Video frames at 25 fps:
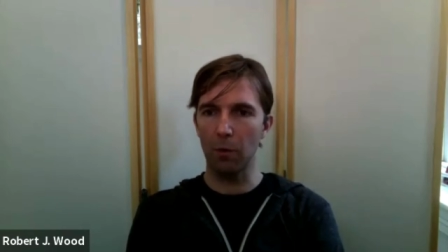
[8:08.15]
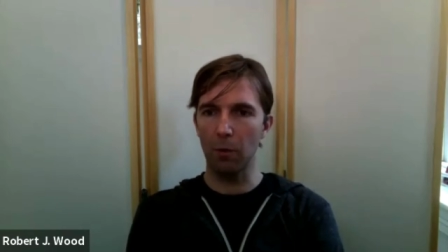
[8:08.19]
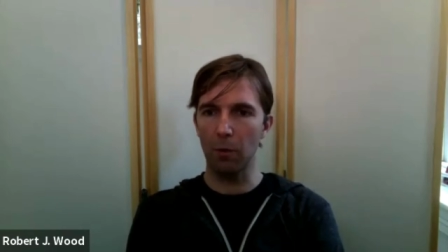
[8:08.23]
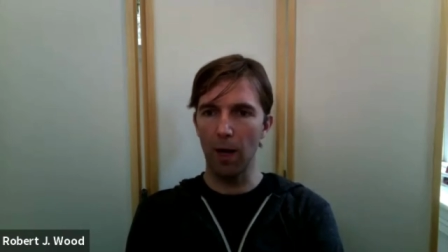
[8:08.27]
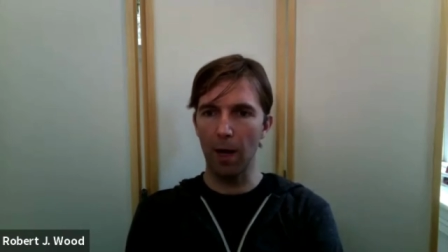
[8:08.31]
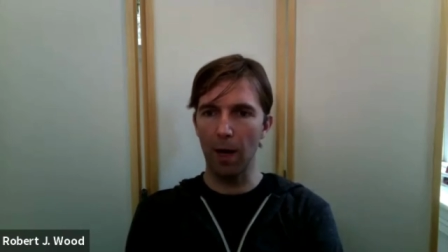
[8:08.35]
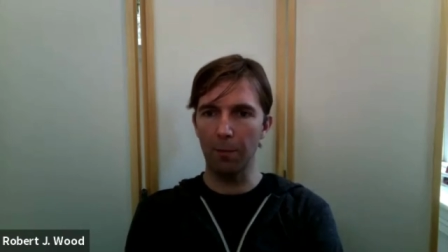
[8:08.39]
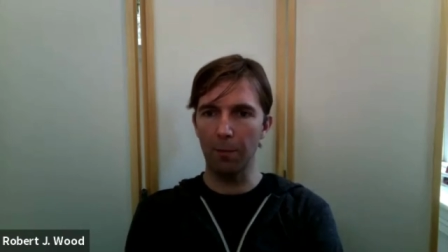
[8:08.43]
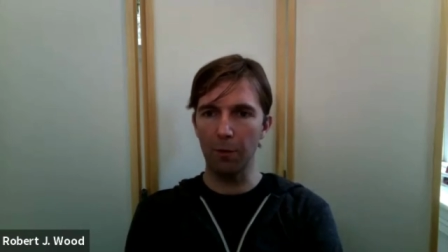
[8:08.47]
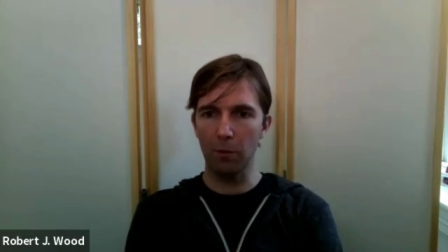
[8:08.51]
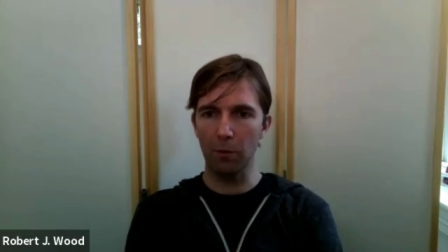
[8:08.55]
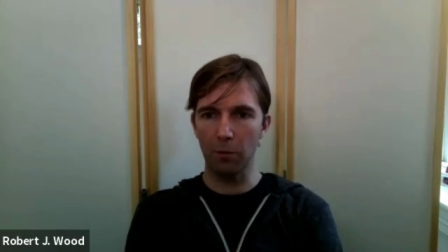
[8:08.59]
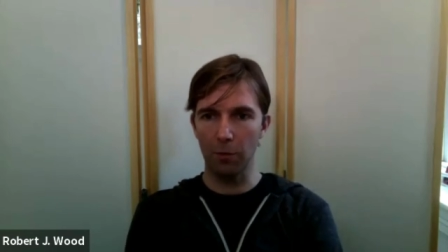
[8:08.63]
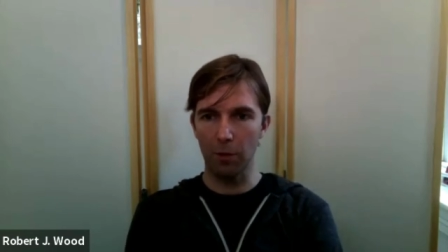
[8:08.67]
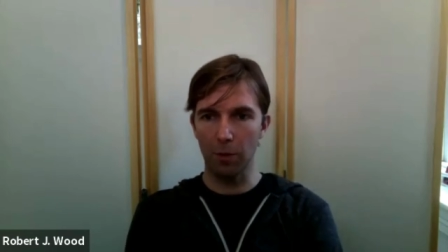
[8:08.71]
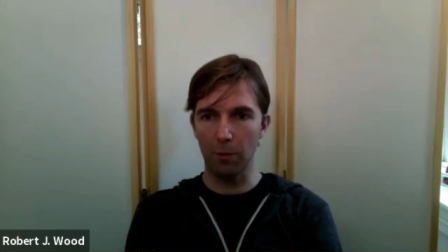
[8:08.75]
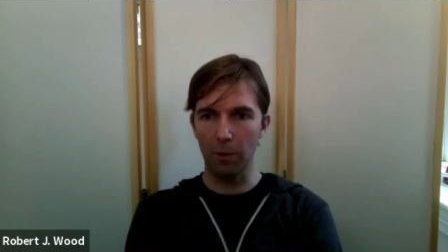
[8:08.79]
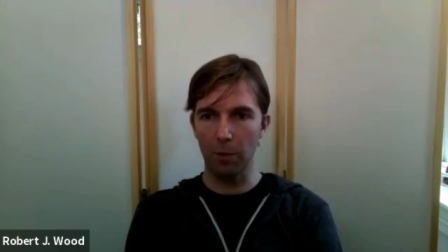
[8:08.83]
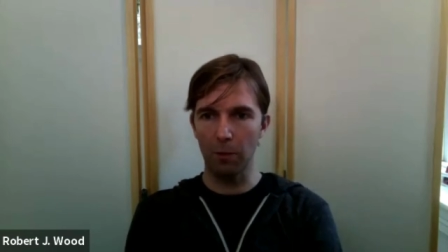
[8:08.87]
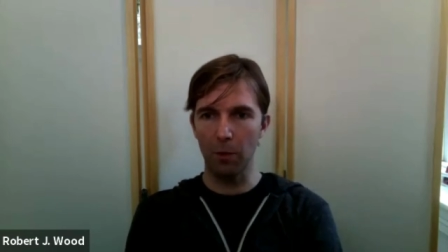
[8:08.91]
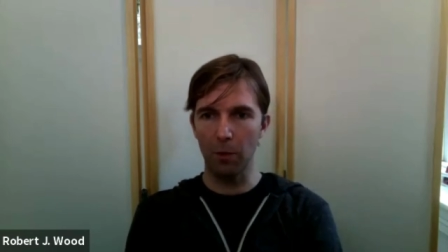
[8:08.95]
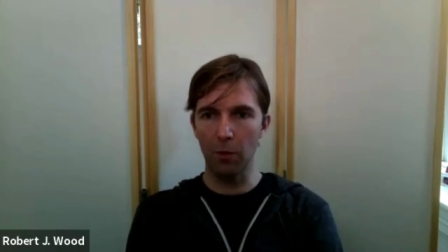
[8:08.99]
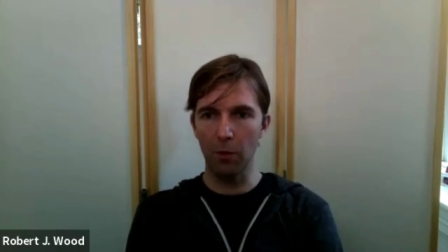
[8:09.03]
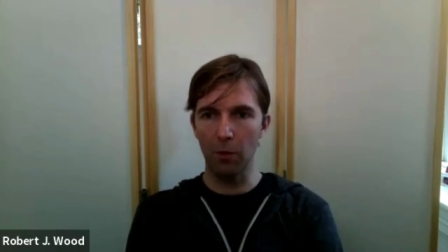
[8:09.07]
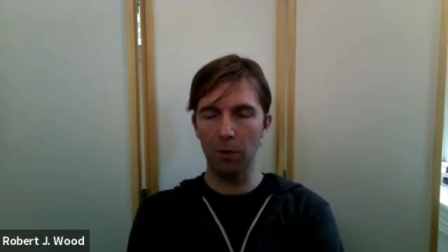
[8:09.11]
perhaps some of
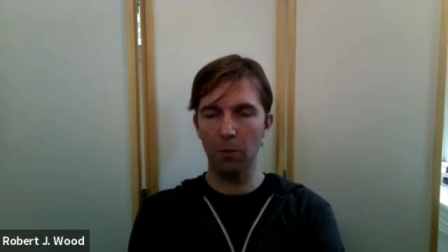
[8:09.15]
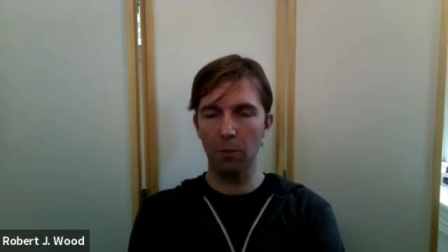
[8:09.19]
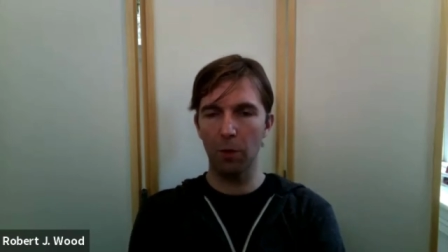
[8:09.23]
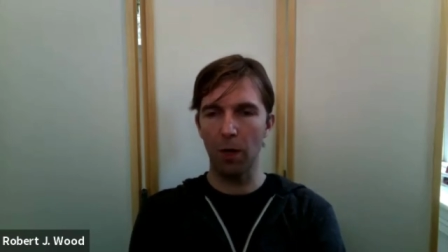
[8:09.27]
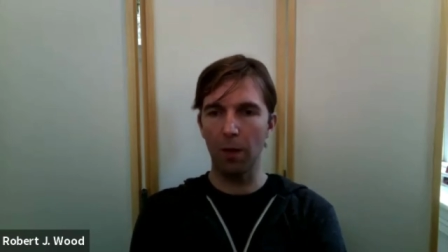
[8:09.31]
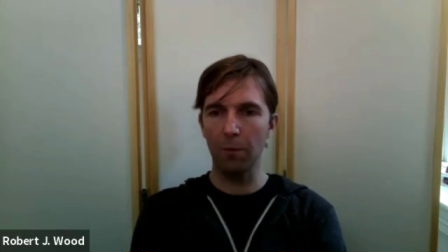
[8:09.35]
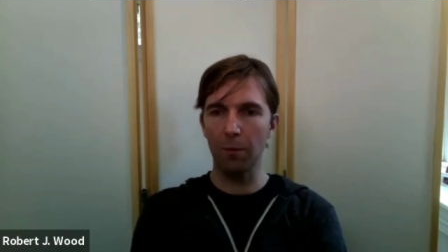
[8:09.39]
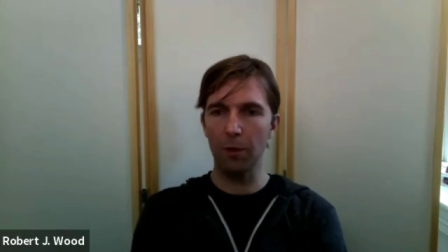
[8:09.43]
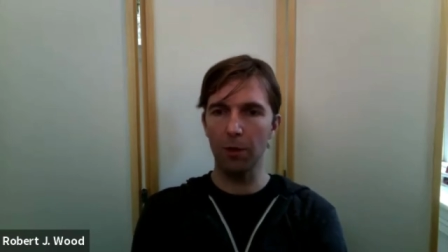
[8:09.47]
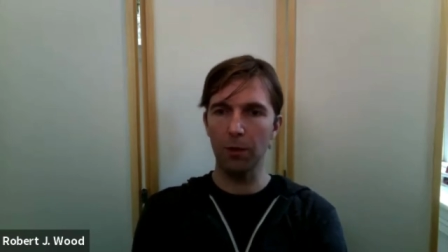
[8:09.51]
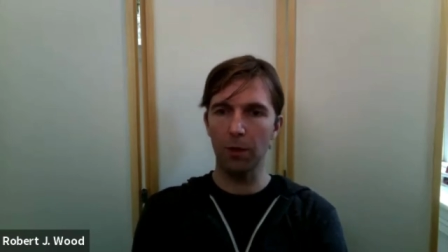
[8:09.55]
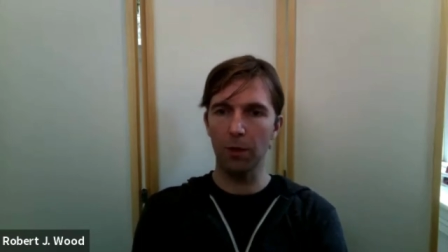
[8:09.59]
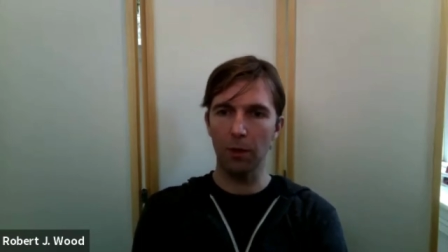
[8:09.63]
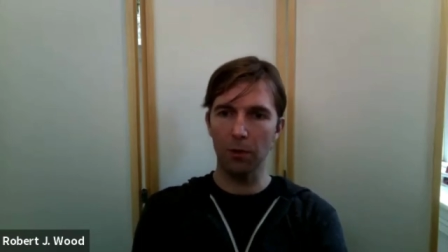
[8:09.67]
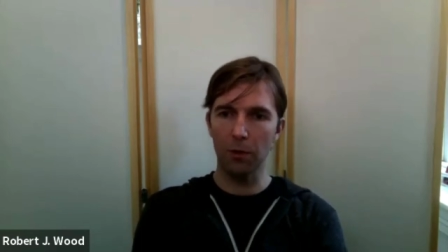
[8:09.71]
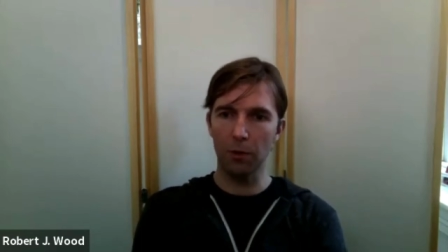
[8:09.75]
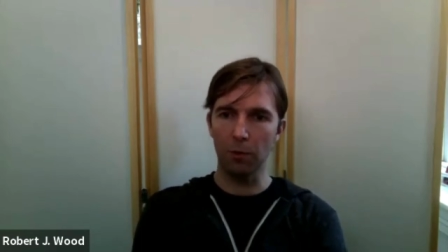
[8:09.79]
the most promising.